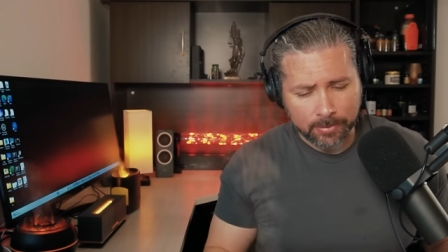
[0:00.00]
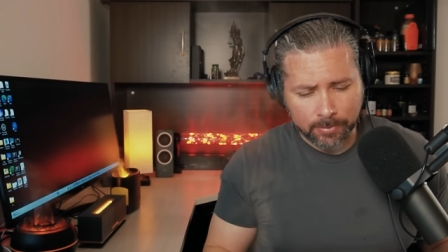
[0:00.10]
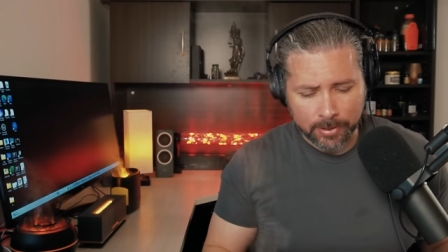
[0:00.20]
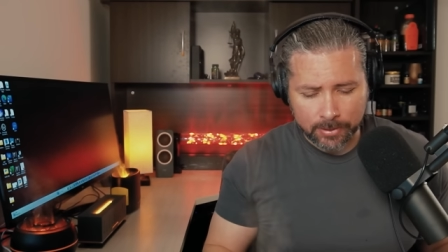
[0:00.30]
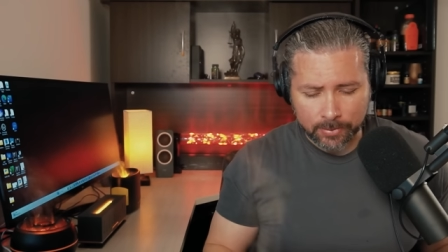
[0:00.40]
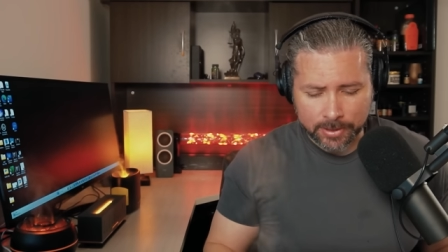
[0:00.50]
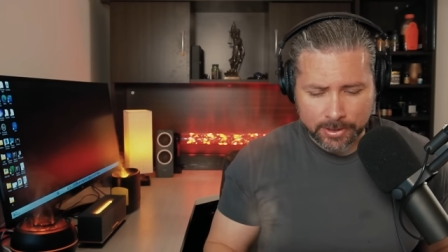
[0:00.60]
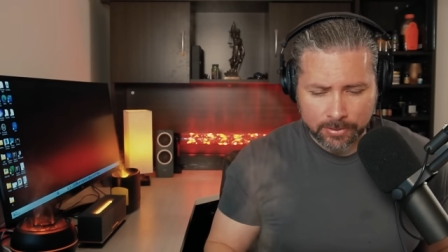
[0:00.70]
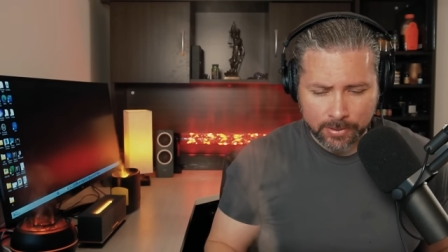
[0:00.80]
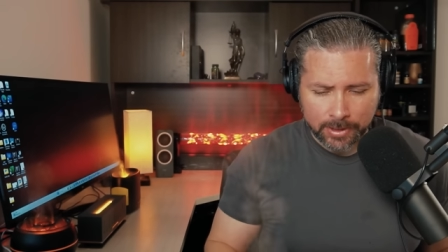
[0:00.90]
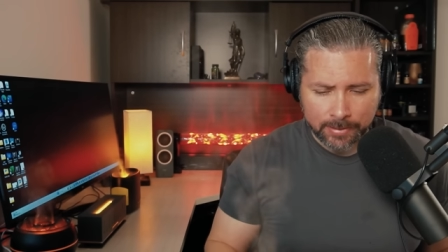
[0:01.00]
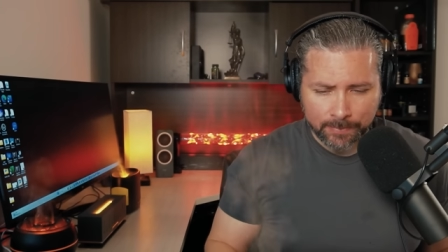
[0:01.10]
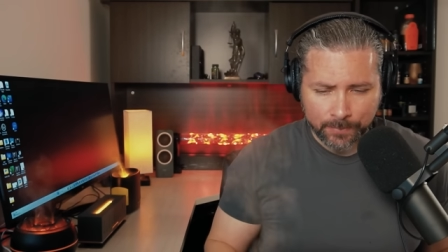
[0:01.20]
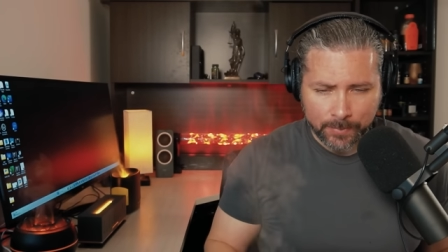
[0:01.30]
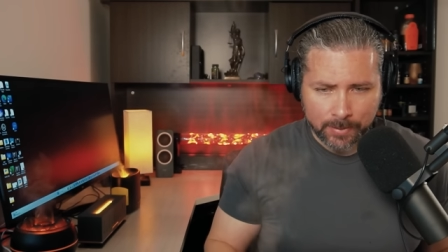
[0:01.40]
We're going to uh,
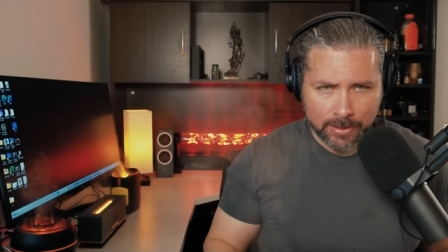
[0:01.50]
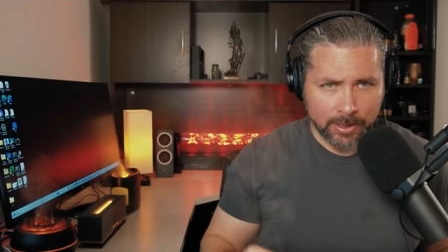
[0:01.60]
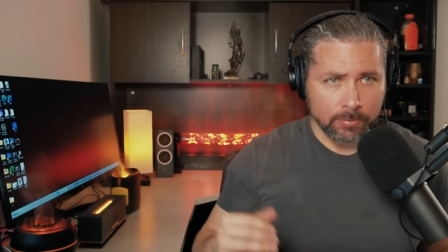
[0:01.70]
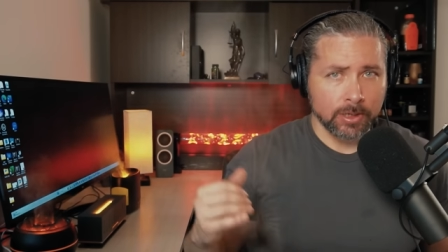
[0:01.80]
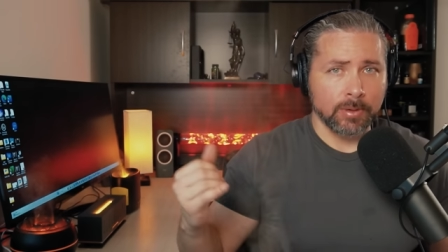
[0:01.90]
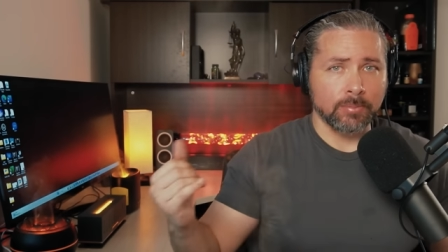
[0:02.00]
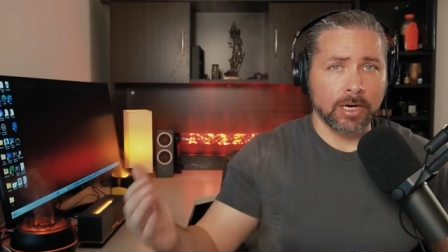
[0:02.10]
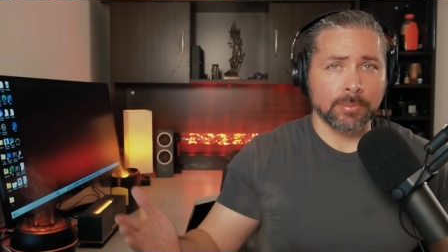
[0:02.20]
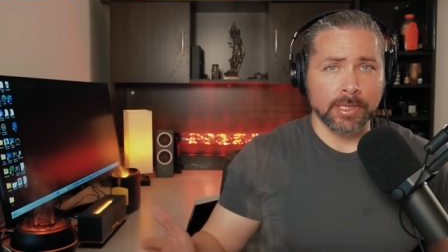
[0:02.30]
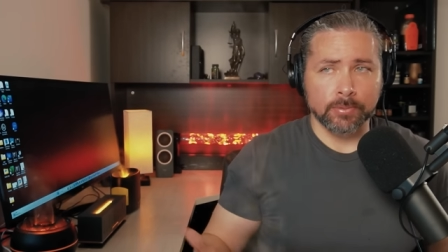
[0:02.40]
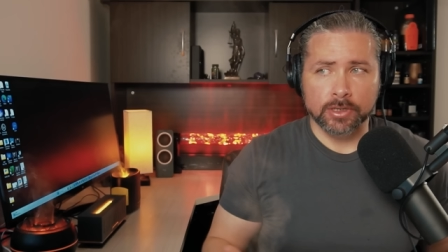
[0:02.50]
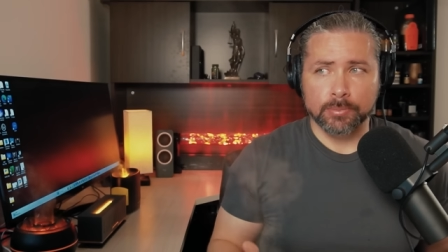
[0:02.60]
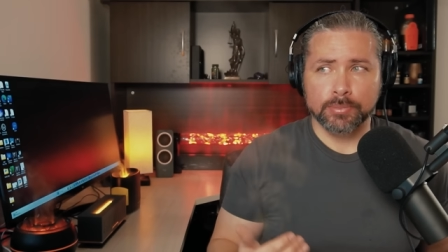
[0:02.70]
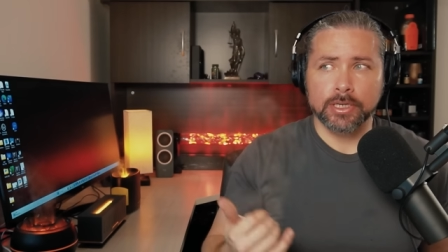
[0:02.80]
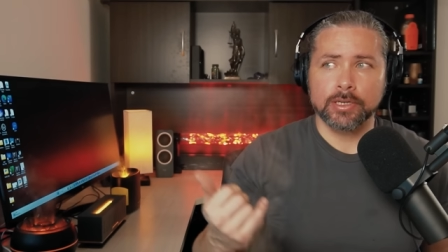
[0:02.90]
get rid of my mom and then we're going to
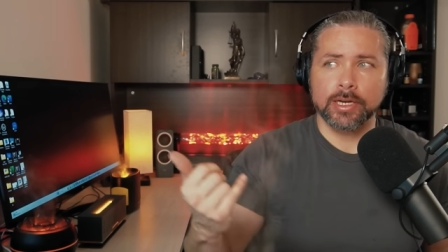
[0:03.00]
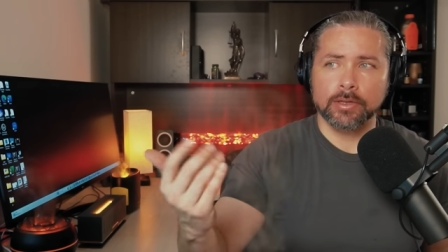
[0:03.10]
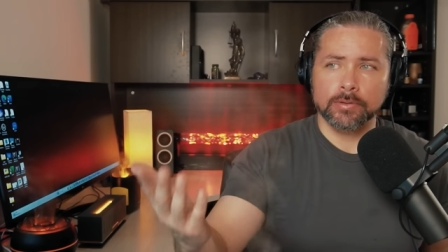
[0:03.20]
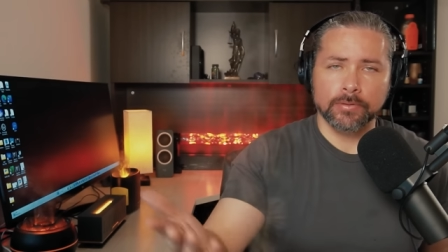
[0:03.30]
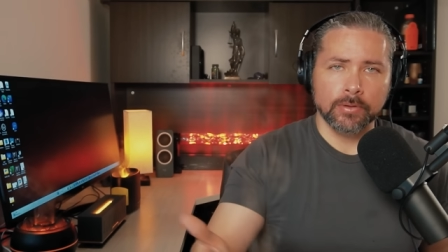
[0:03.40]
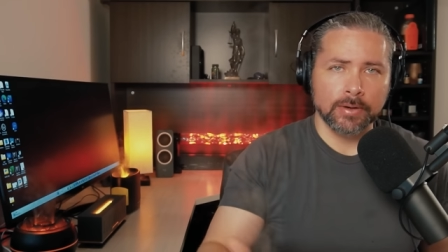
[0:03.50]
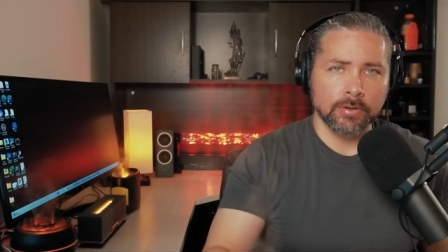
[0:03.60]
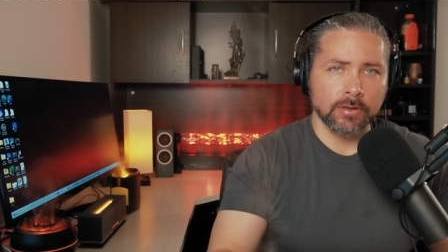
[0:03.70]
be together forever.